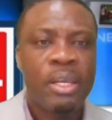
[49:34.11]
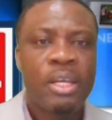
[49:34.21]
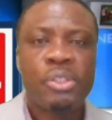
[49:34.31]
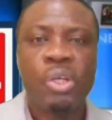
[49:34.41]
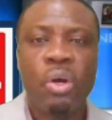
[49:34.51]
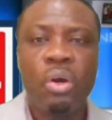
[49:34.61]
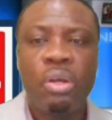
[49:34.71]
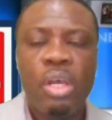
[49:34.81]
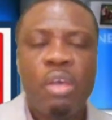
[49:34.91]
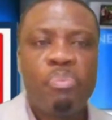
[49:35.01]
So
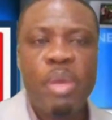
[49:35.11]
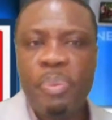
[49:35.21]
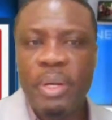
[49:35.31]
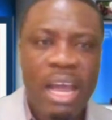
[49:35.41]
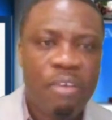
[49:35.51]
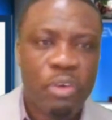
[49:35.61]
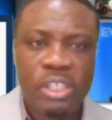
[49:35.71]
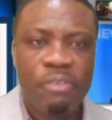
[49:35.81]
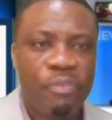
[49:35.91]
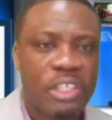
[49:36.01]
People now
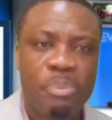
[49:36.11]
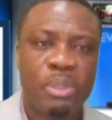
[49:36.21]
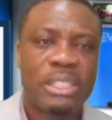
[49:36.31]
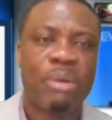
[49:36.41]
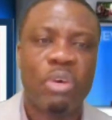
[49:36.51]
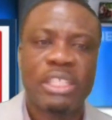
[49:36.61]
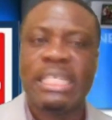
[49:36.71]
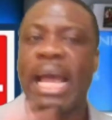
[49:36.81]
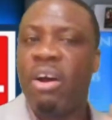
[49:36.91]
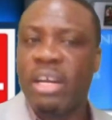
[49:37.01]
voting for Tipote was
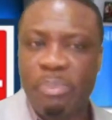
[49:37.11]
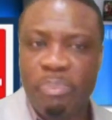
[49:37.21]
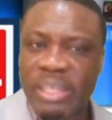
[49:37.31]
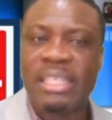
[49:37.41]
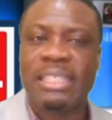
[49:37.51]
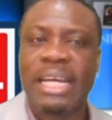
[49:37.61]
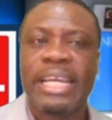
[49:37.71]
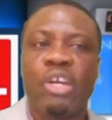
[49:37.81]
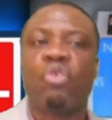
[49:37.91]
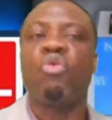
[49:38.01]
not on the basis that
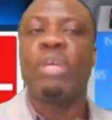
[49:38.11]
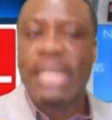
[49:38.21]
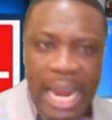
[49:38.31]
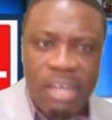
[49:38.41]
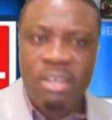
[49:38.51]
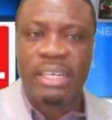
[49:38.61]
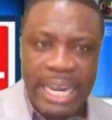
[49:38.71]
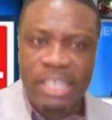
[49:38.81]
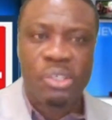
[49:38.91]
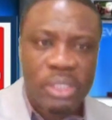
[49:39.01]
he could not
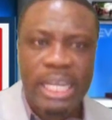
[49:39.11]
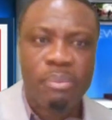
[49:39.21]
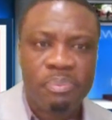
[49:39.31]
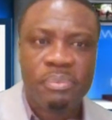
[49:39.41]
connect to them,